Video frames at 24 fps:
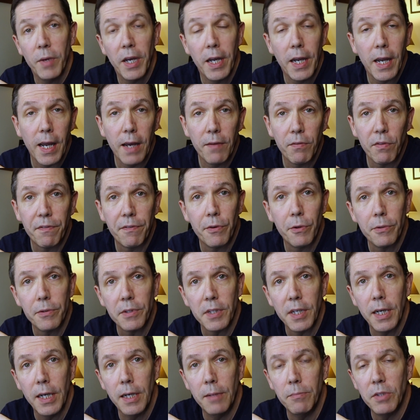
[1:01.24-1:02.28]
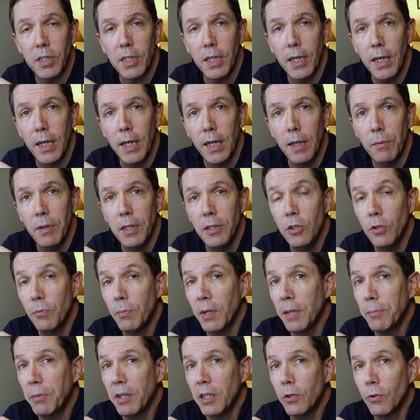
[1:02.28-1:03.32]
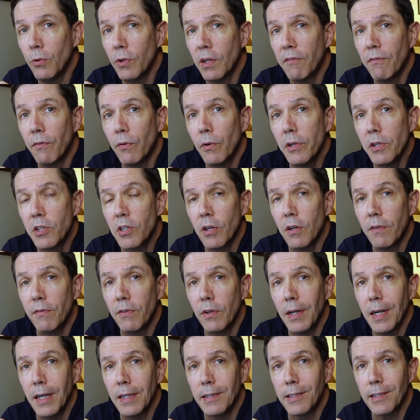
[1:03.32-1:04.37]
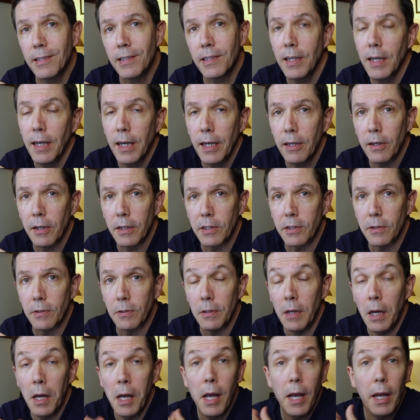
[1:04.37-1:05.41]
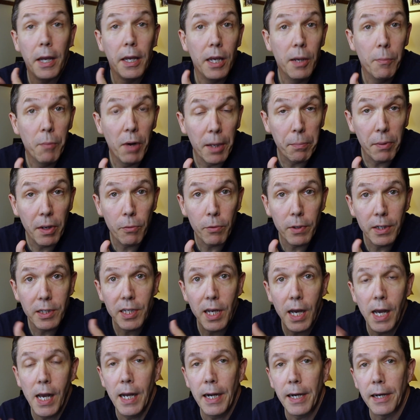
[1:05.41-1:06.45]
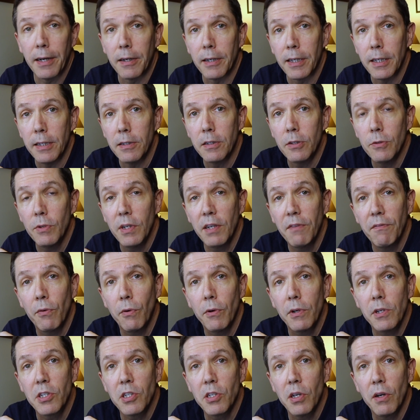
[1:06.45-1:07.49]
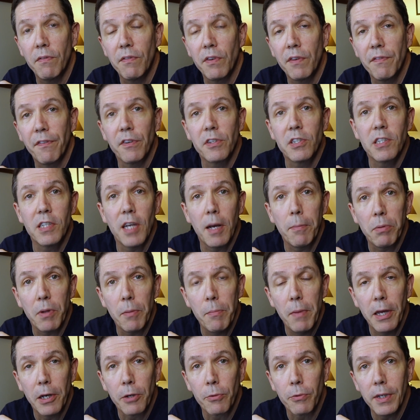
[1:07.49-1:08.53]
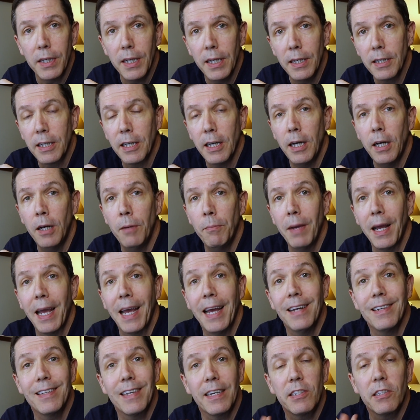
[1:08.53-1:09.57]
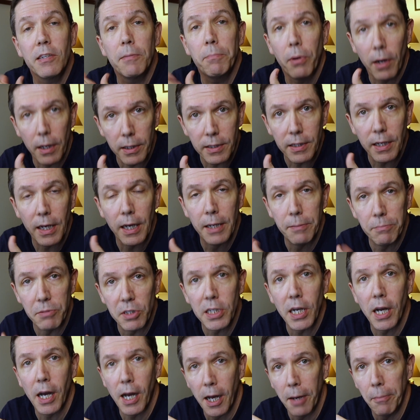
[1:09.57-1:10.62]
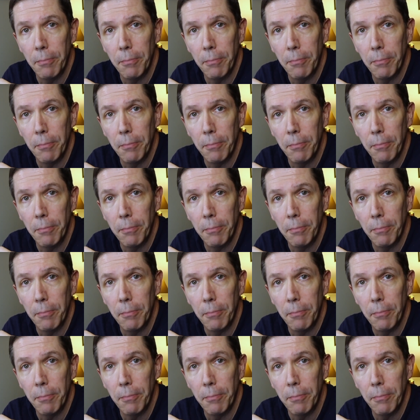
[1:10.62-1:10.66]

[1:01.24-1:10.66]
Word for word: may have a full-time job and you may be doing VoiceOver as a side hustle. You might be retired and doing VoiceOver for supplementary income and as a part-time job.